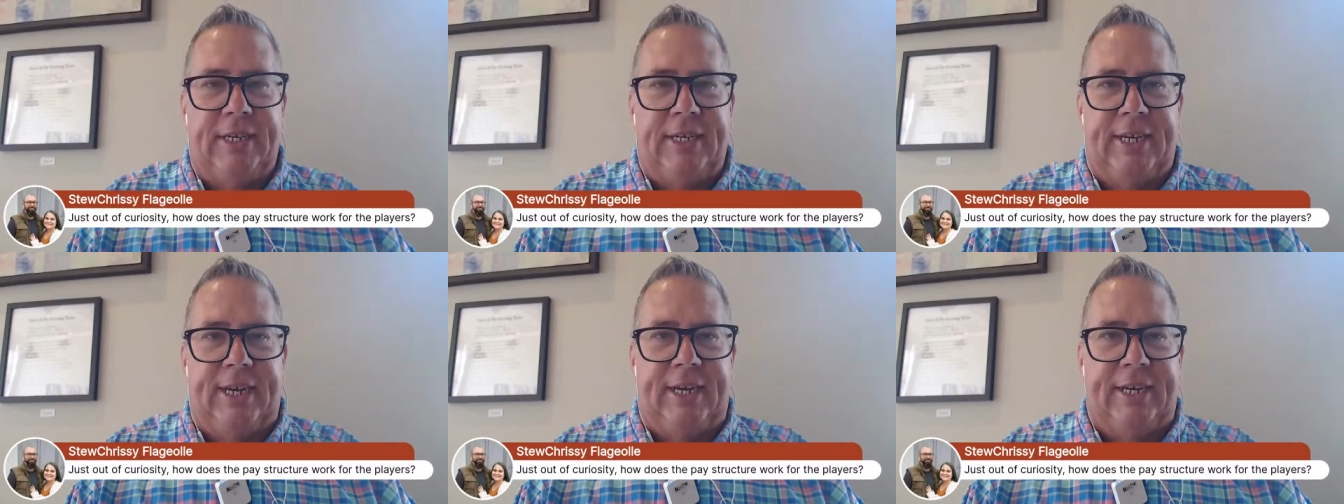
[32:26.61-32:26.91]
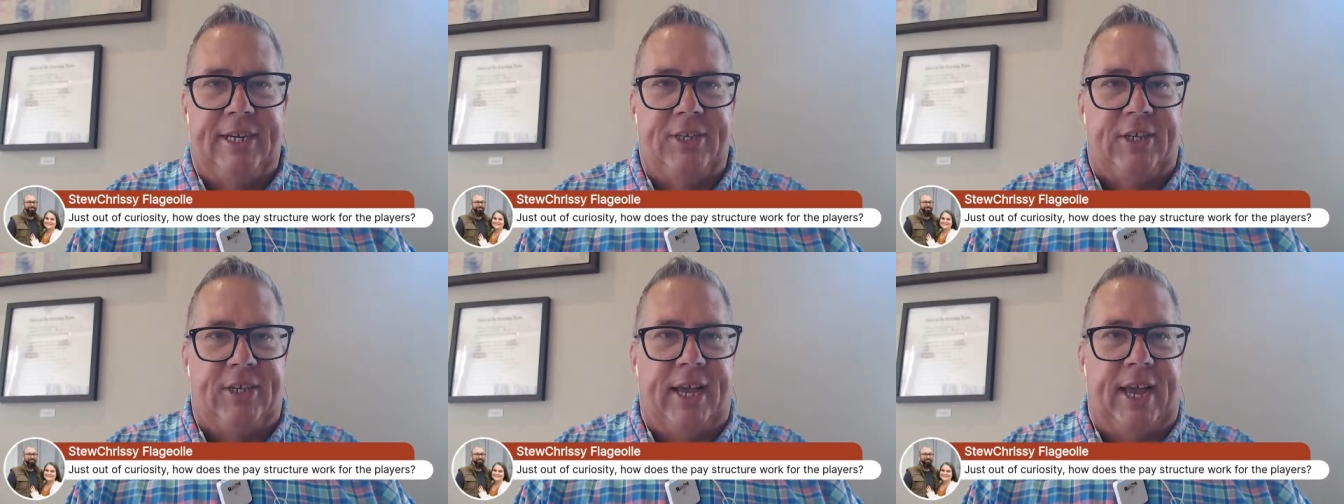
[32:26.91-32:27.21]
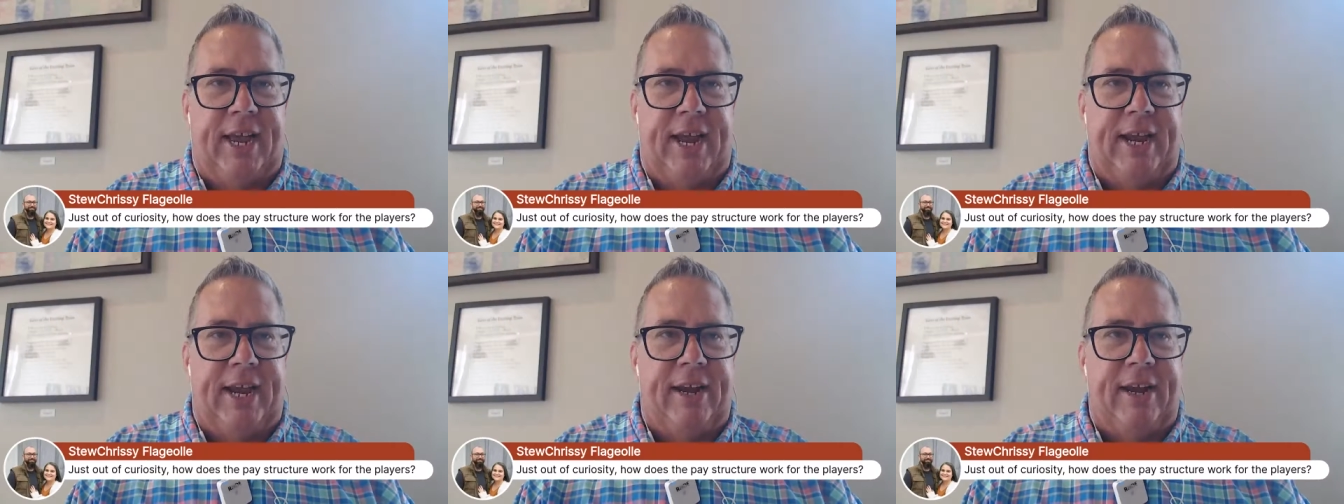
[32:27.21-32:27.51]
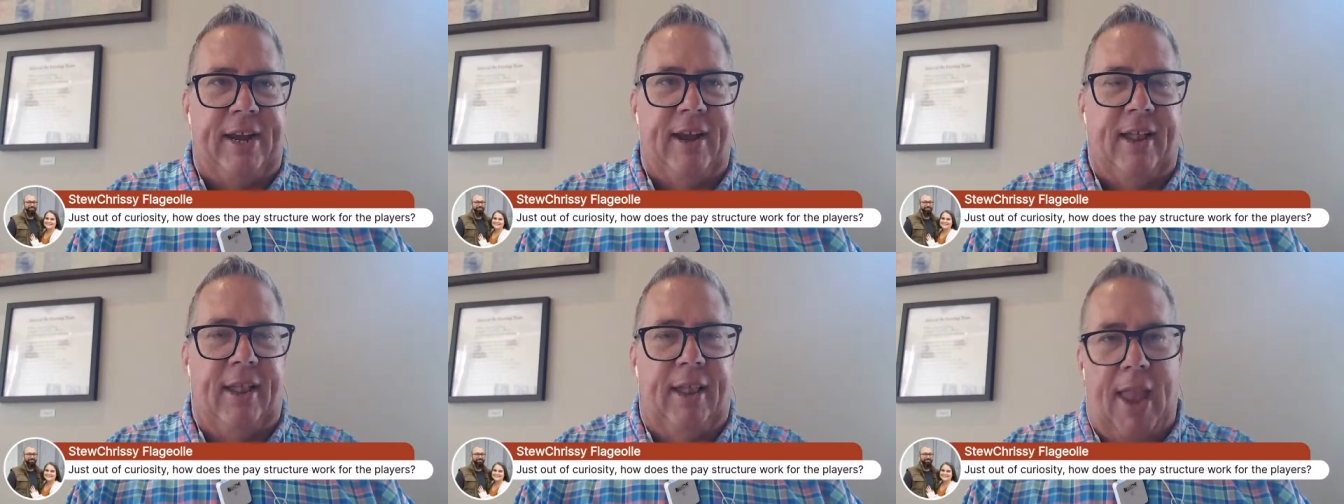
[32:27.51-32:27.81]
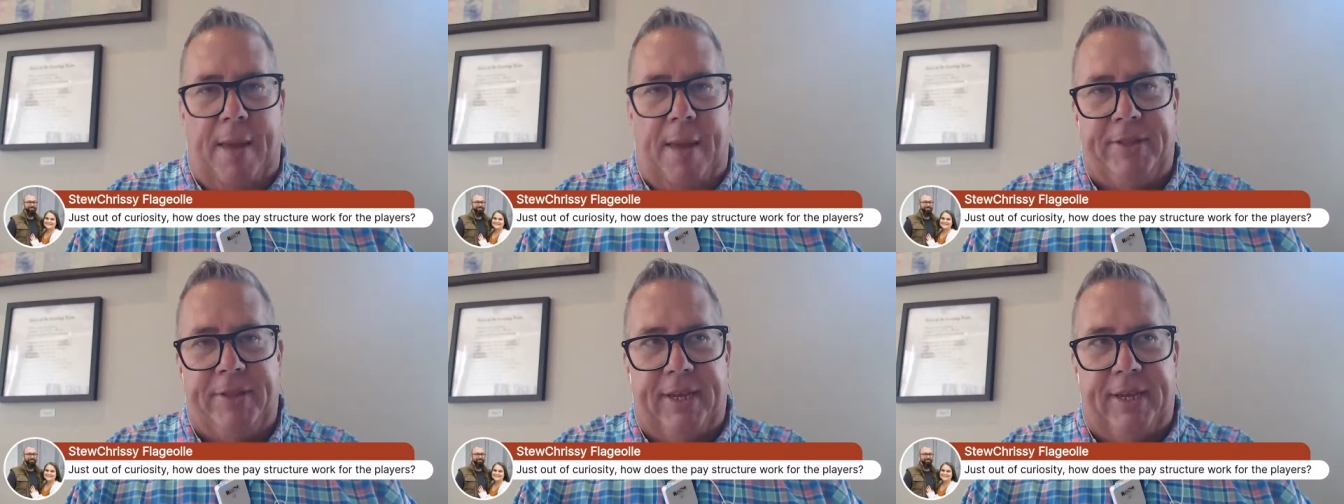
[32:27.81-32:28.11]
It is a
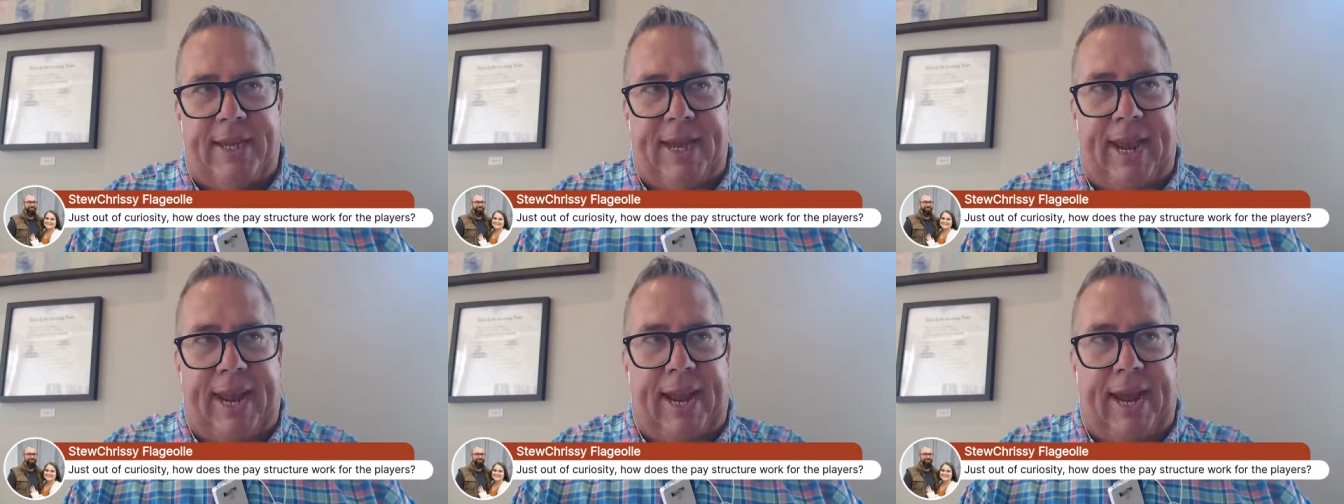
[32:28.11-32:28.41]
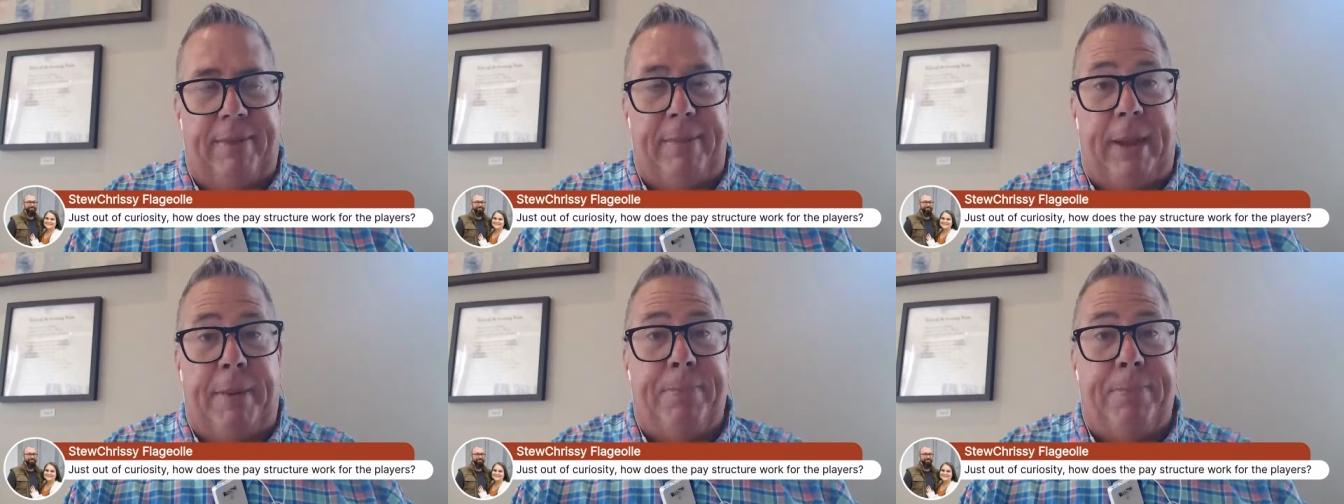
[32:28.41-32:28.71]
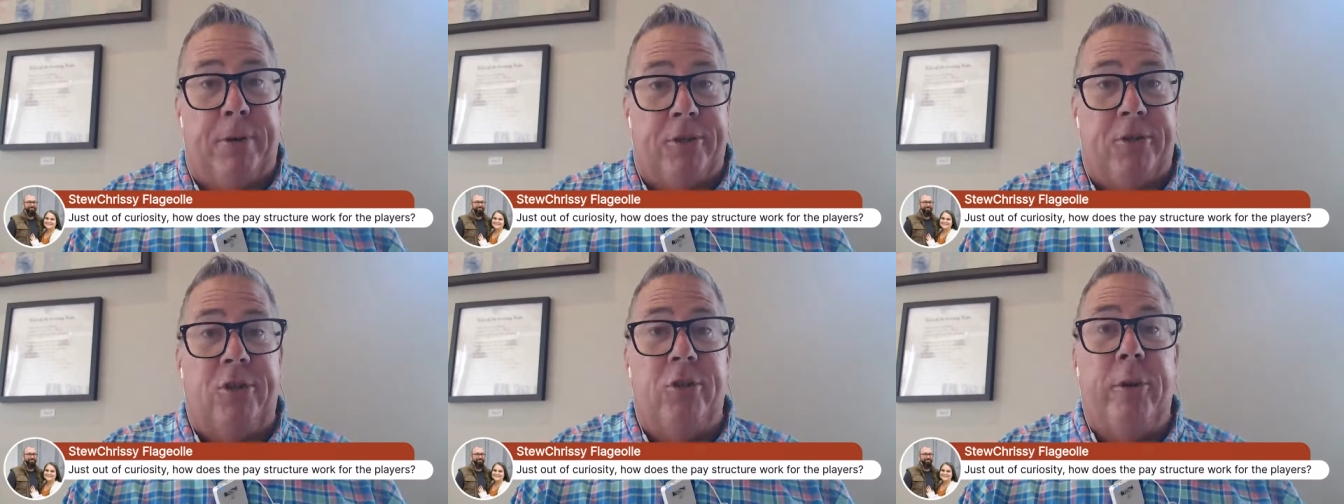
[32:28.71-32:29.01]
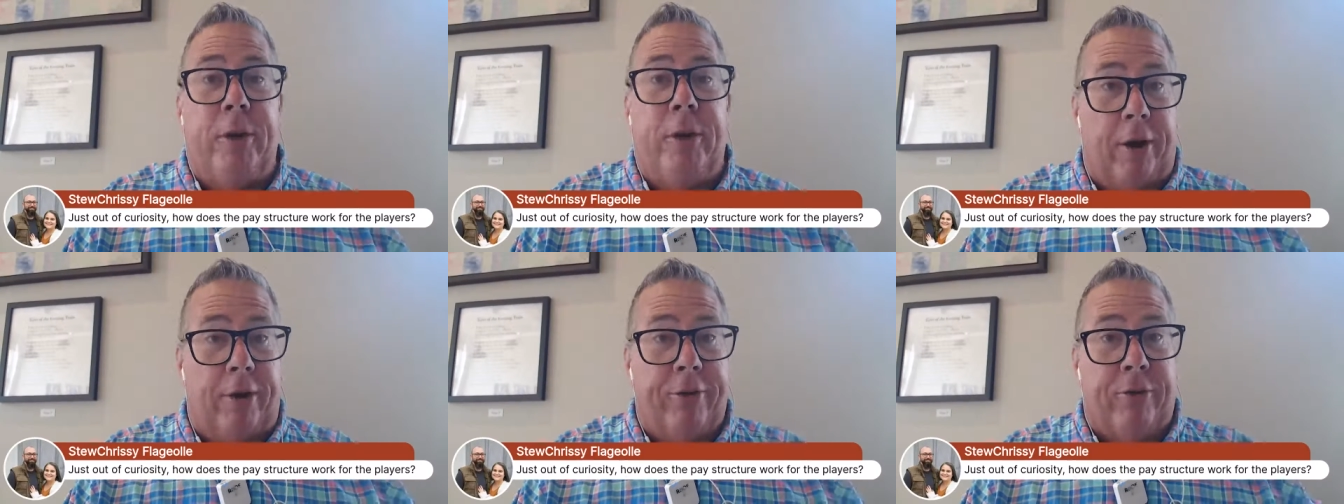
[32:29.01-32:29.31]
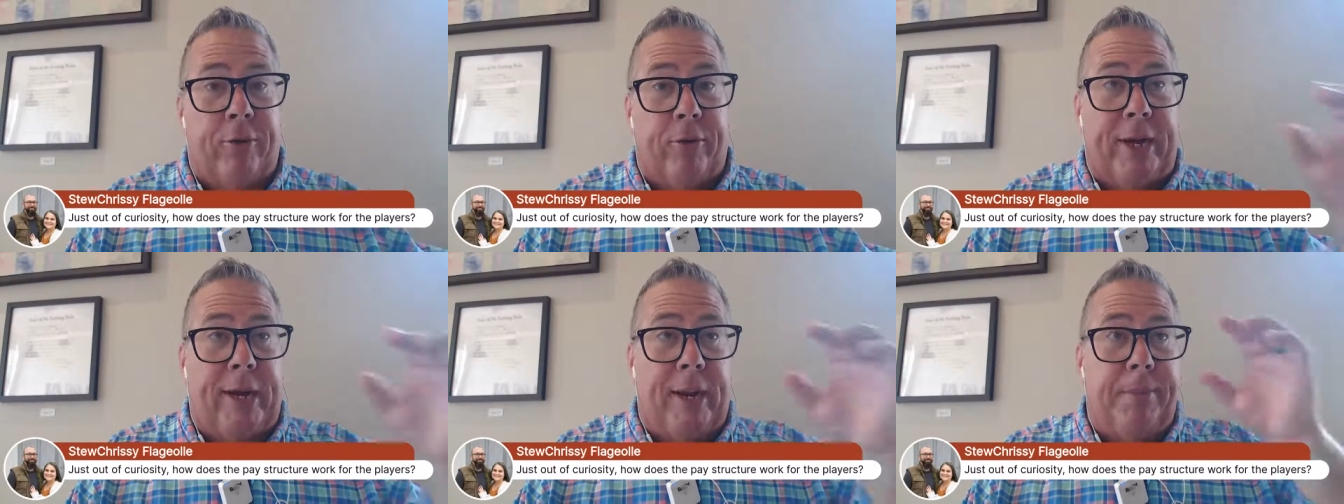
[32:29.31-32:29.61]
love of the game and pursuing our
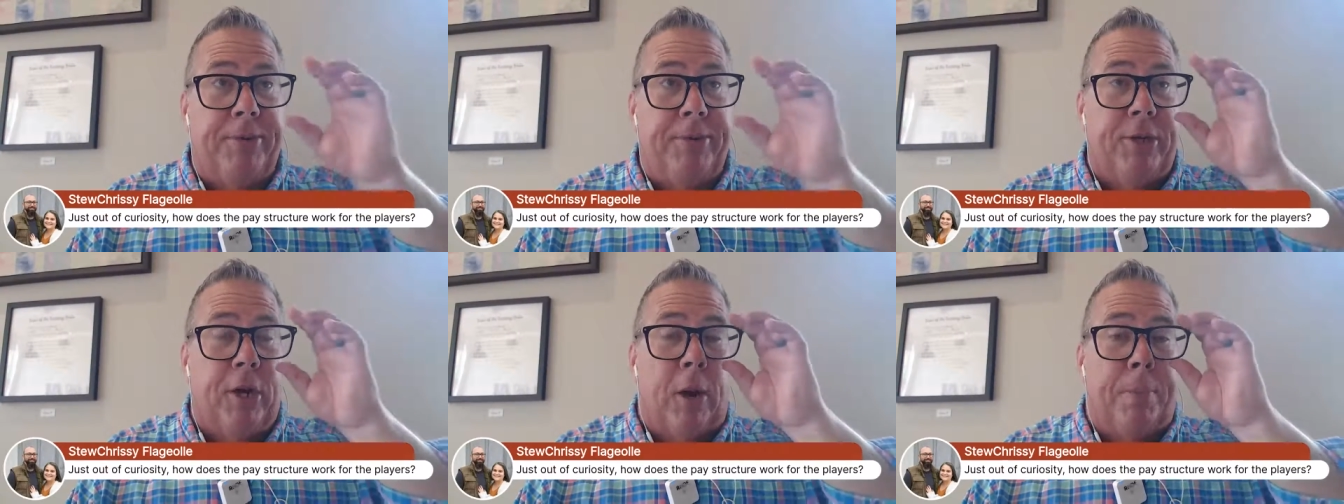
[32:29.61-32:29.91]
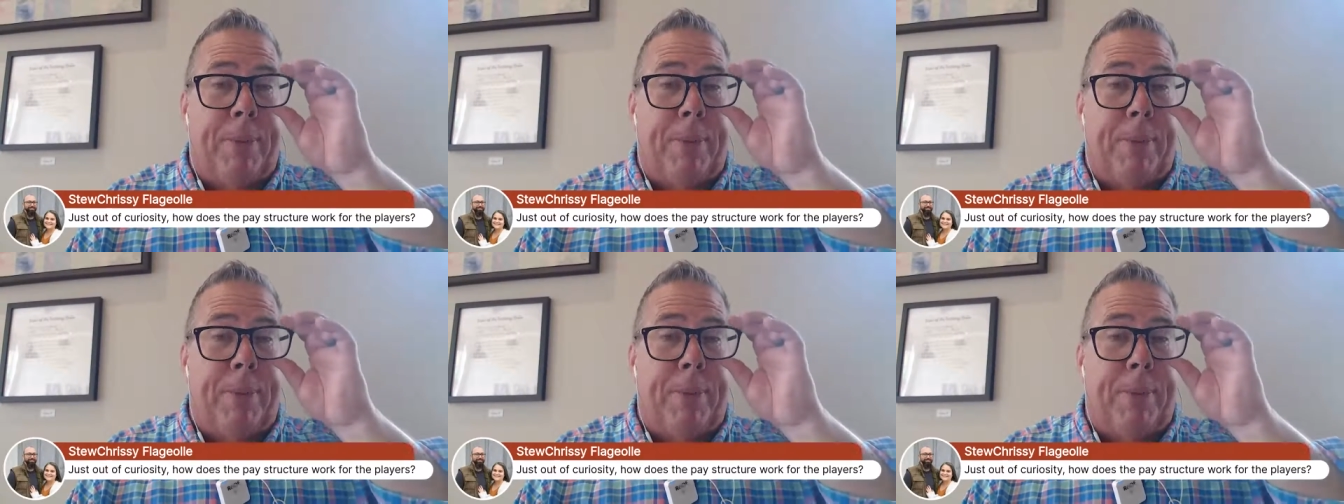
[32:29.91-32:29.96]
dreams and our